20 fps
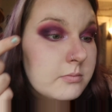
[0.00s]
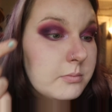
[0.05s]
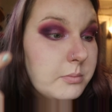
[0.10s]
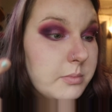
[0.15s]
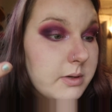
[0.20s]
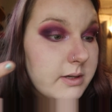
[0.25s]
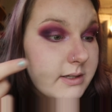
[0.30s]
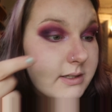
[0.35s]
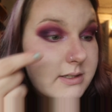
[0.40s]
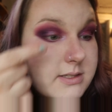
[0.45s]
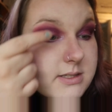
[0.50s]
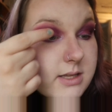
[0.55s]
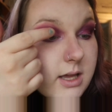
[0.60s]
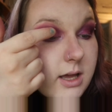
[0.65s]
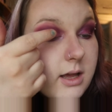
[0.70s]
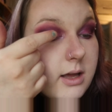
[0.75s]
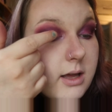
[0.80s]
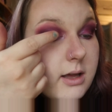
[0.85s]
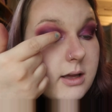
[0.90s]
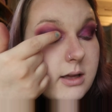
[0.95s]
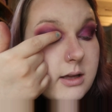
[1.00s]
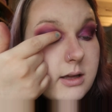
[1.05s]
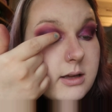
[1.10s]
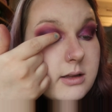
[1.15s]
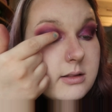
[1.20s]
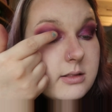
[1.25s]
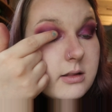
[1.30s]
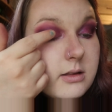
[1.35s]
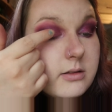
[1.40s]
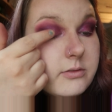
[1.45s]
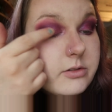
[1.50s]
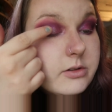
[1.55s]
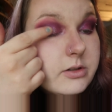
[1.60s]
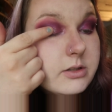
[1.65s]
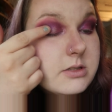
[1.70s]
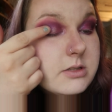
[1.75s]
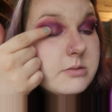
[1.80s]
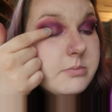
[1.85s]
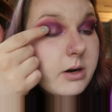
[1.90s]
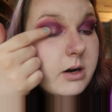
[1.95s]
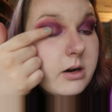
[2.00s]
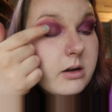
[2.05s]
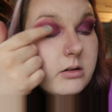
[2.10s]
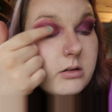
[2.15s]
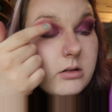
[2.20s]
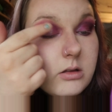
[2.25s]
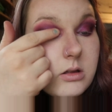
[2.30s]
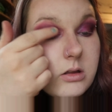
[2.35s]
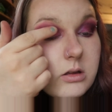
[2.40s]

because I love a good sparkle.